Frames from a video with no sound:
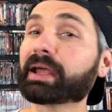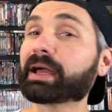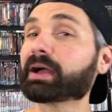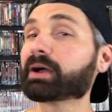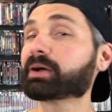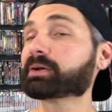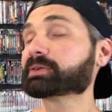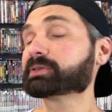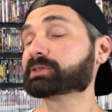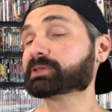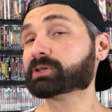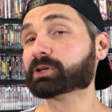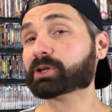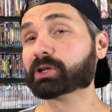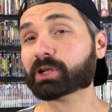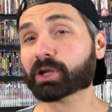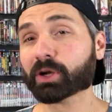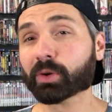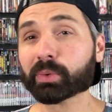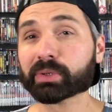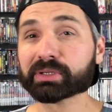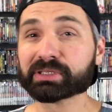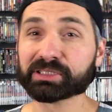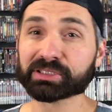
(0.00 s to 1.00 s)
now, so you
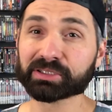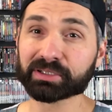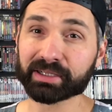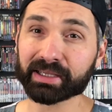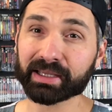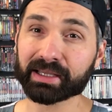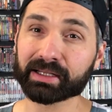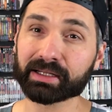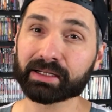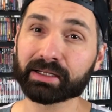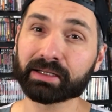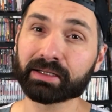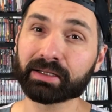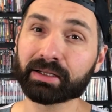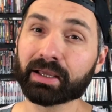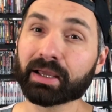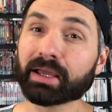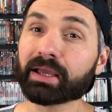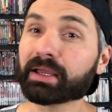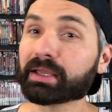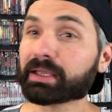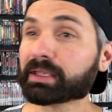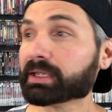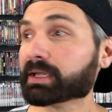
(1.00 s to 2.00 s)
know what you're getting?
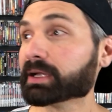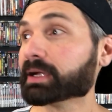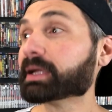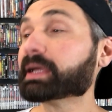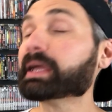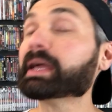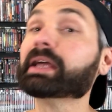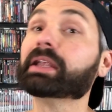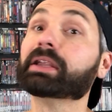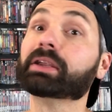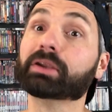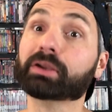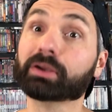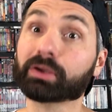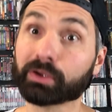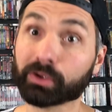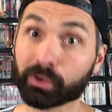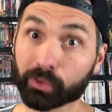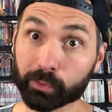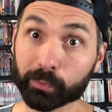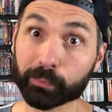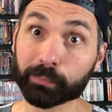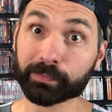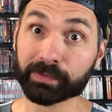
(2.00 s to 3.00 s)
You're getting
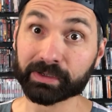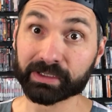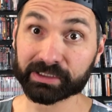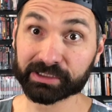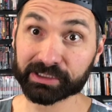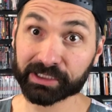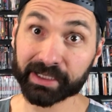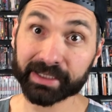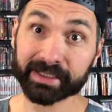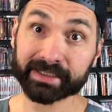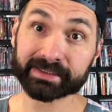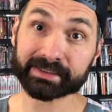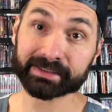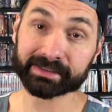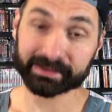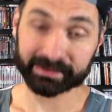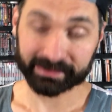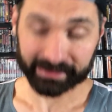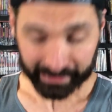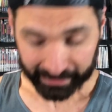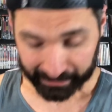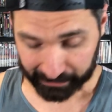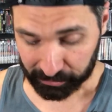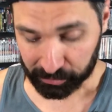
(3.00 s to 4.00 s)
goofy,
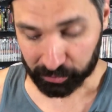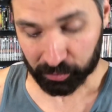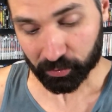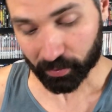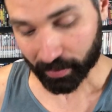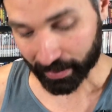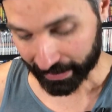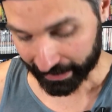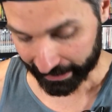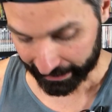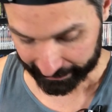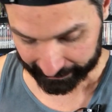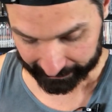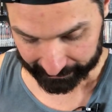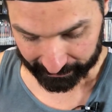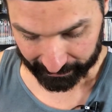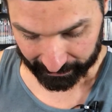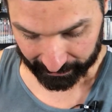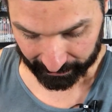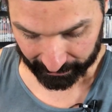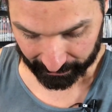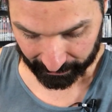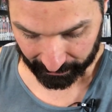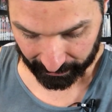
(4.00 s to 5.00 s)
Jason. That's right.
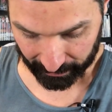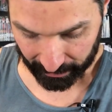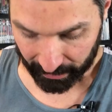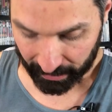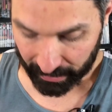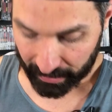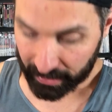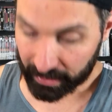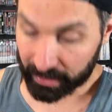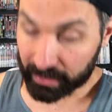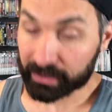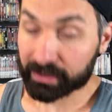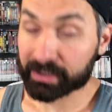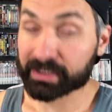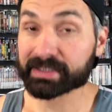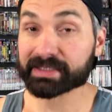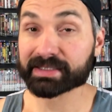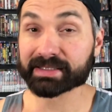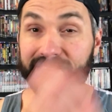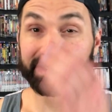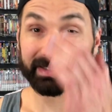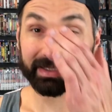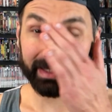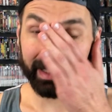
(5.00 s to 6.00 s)

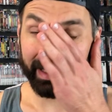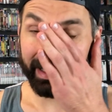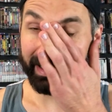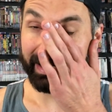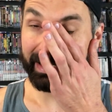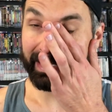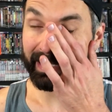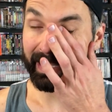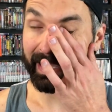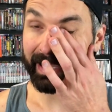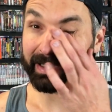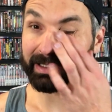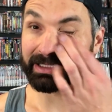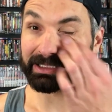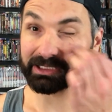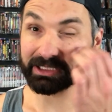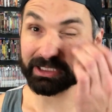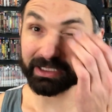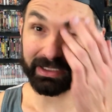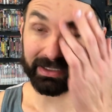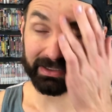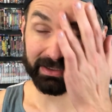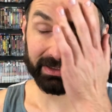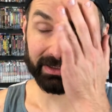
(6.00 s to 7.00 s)
This is late night,
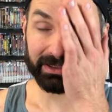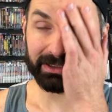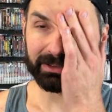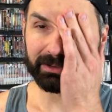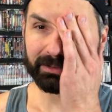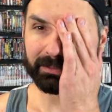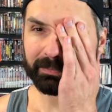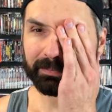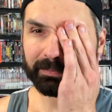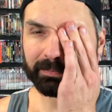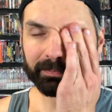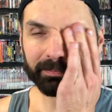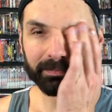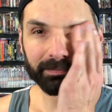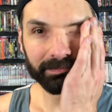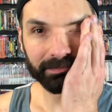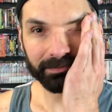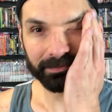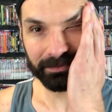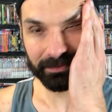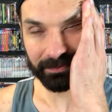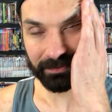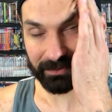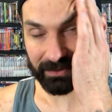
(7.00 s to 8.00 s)
Jason.
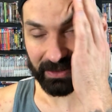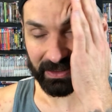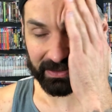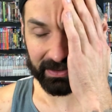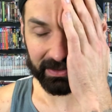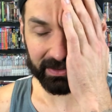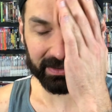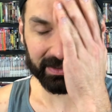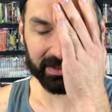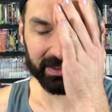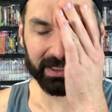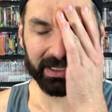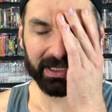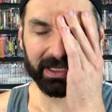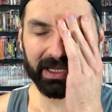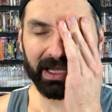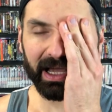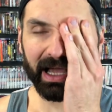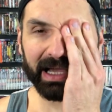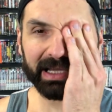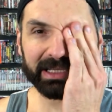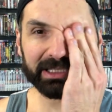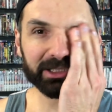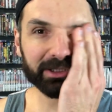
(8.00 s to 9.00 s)
This is the
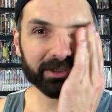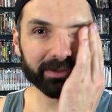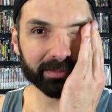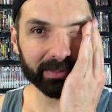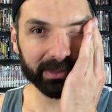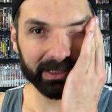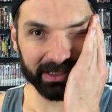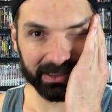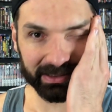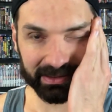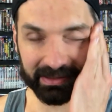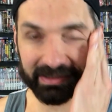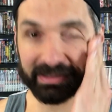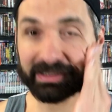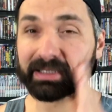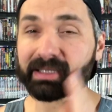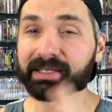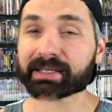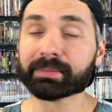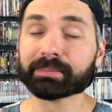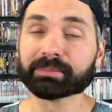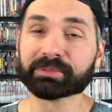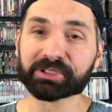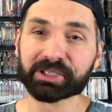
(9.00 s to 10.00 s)
I should be
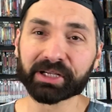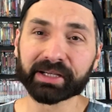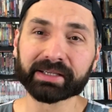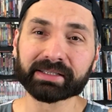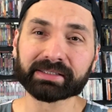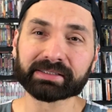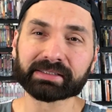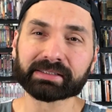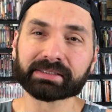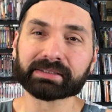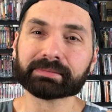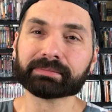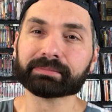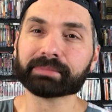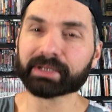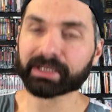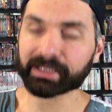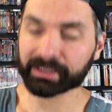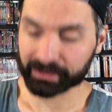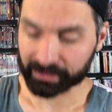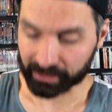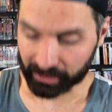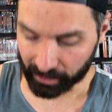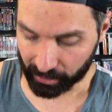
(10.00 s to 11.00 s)
asleep, Jason,
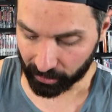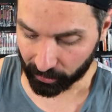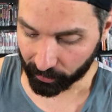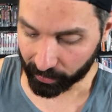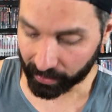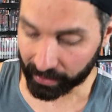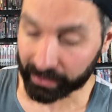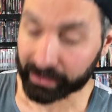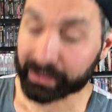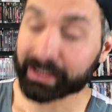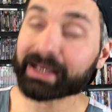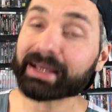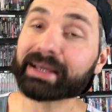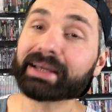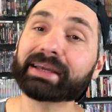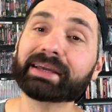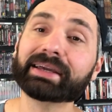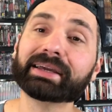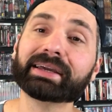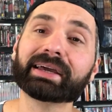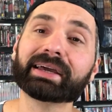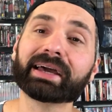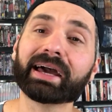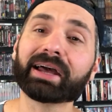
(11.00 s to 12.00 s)
but you know what?
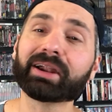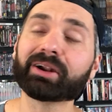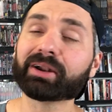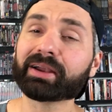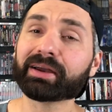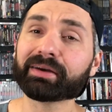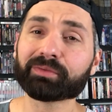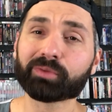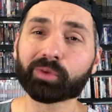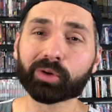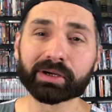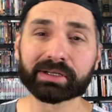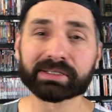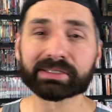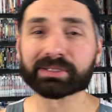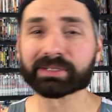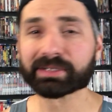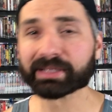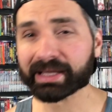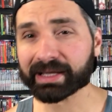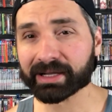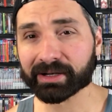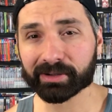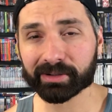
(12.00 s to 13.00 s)
I don't have work
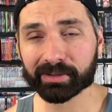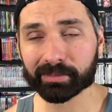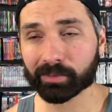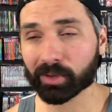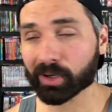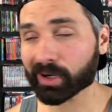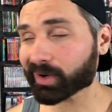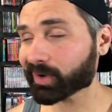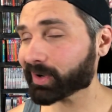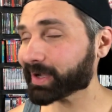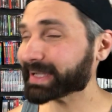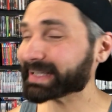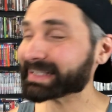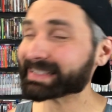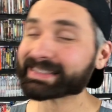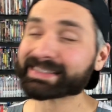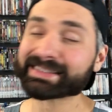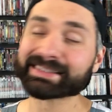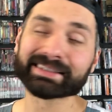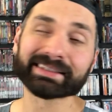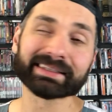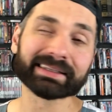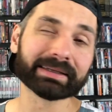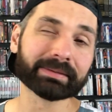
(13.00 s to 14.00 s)
till later tomorrow. I can
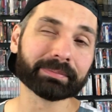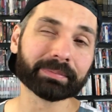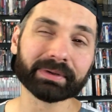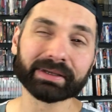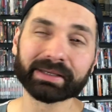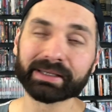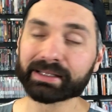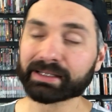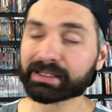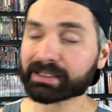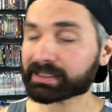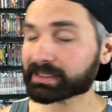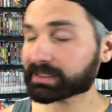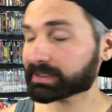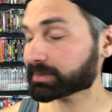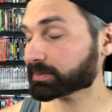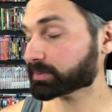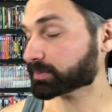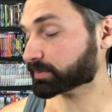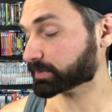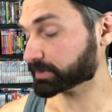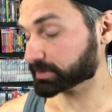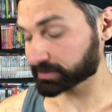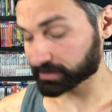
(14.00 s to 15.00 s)
sleep in,
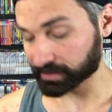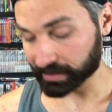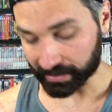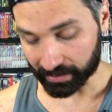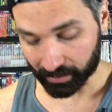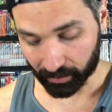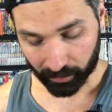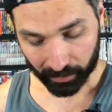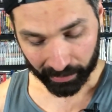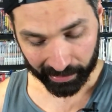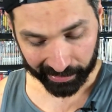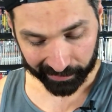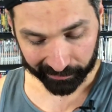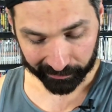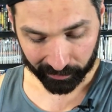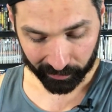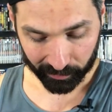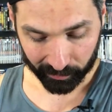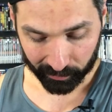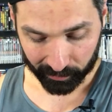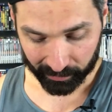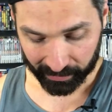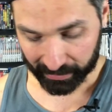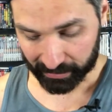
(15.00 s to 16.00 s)
which I don't
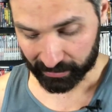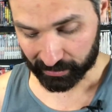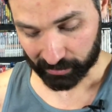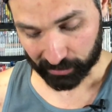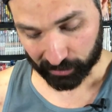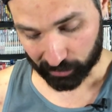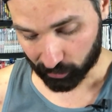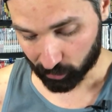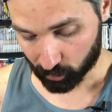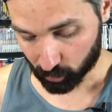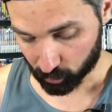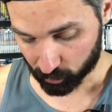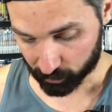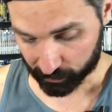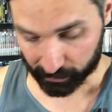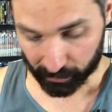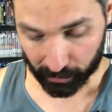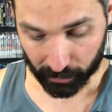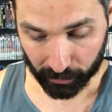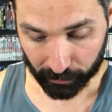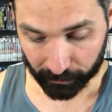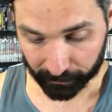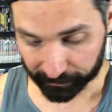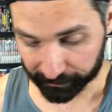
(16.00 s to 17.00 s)
ever get to do,
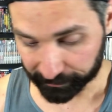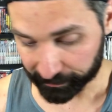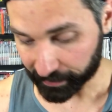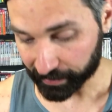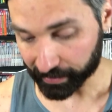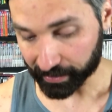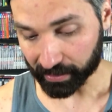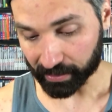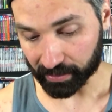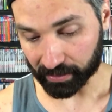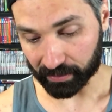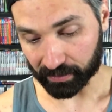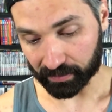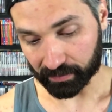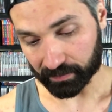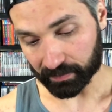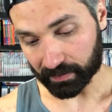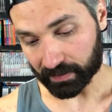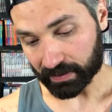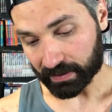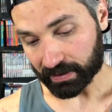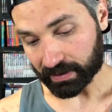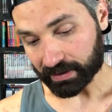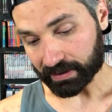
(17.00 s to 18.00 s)
so fuck it.
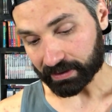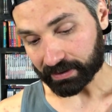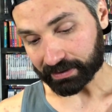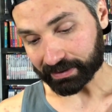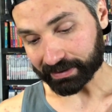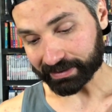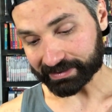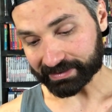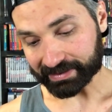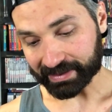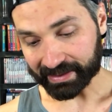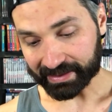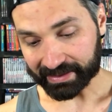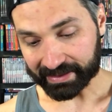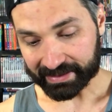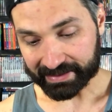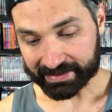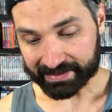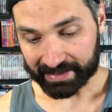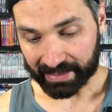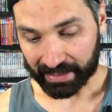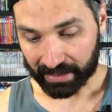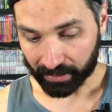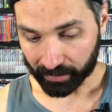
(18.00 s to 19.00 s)
Let's get
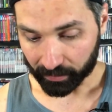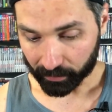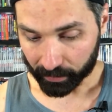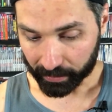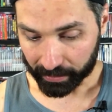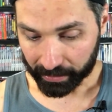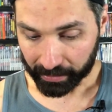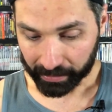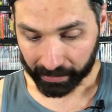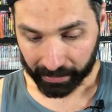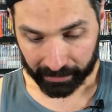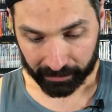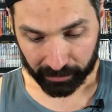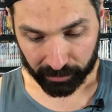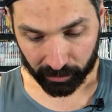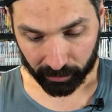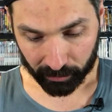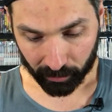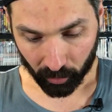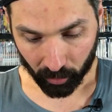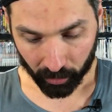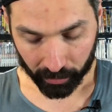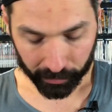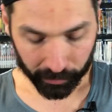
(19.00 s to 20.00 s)
these out of the way. I got
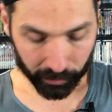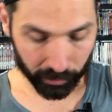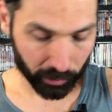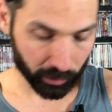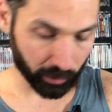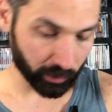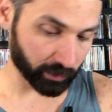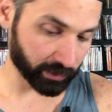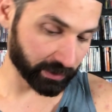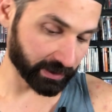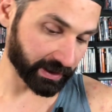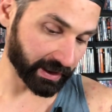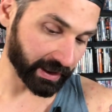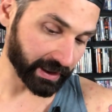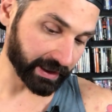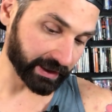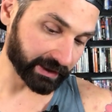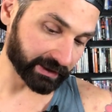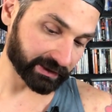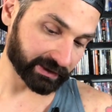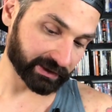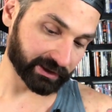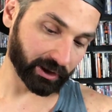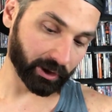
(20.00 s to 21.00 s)
two more to do
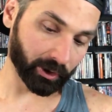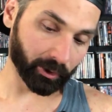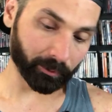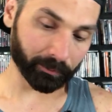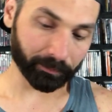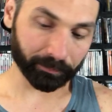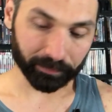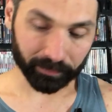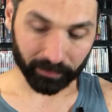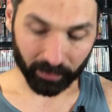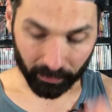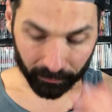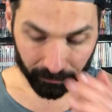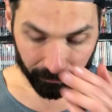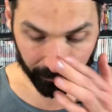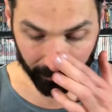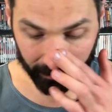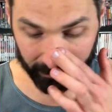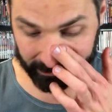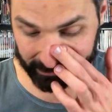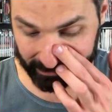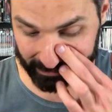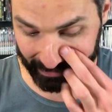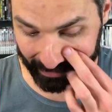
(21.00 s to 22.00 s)
tonight. So,
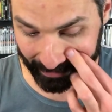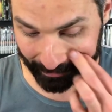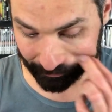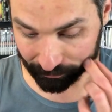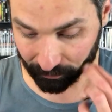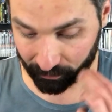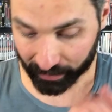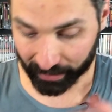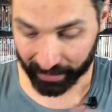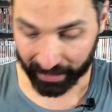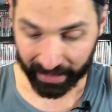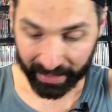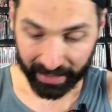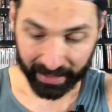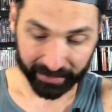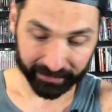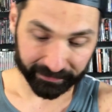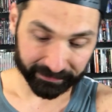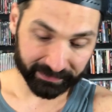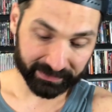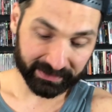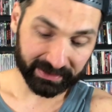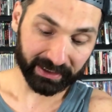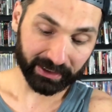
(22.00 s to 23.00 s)
first up, we
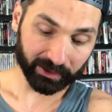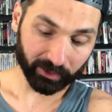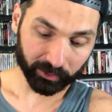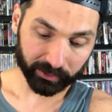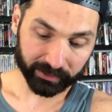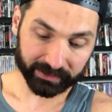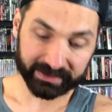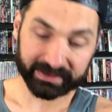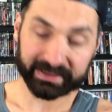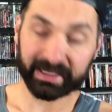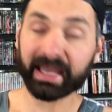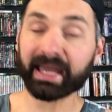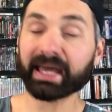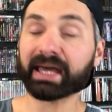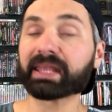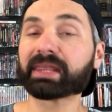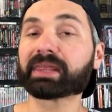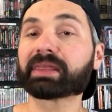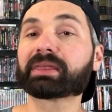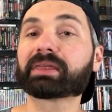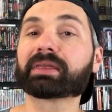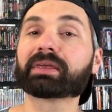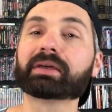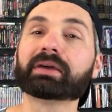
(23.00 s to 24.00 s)
have Til
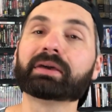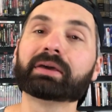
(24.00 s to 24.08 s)
Death